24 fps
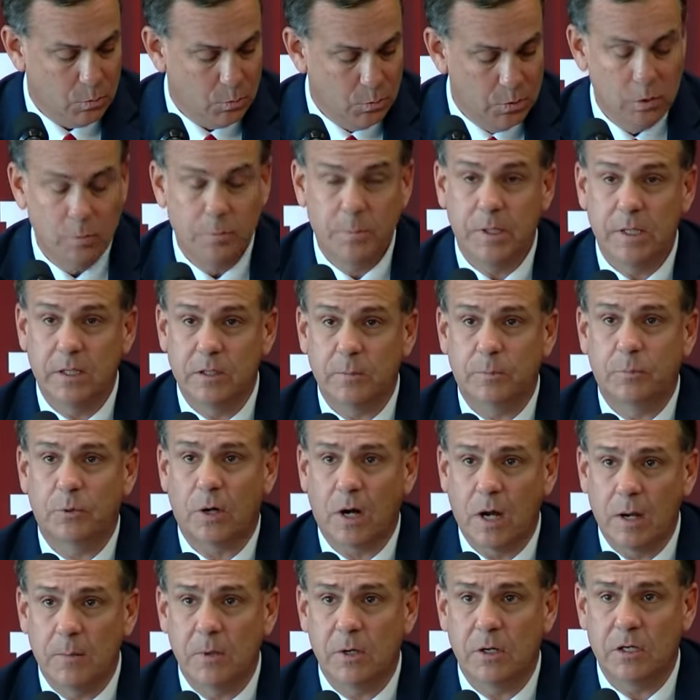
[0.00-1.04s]
will be the
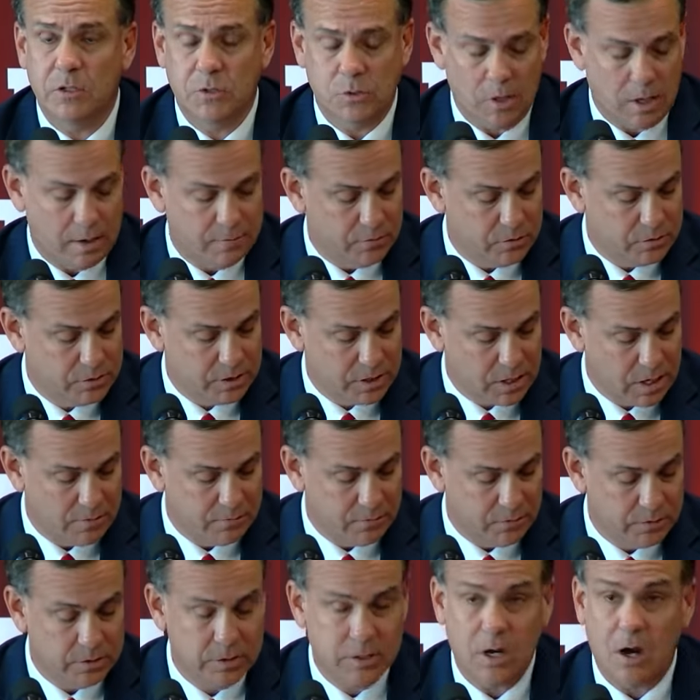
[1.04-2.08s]
primary driver to
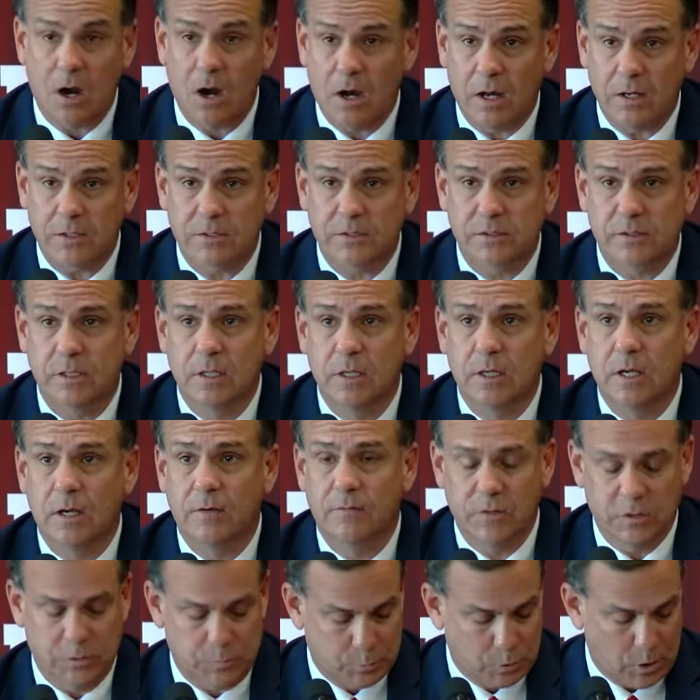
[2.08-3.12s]
cover the costs
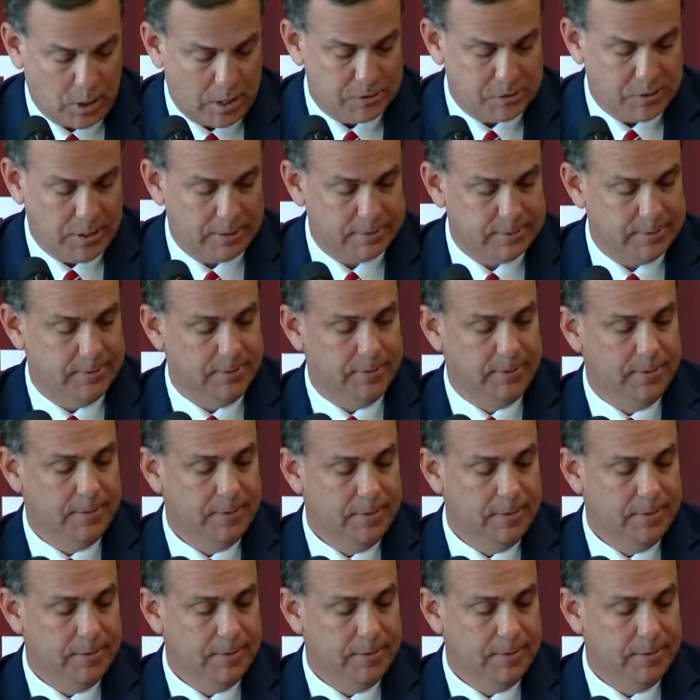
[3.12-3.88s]
of this project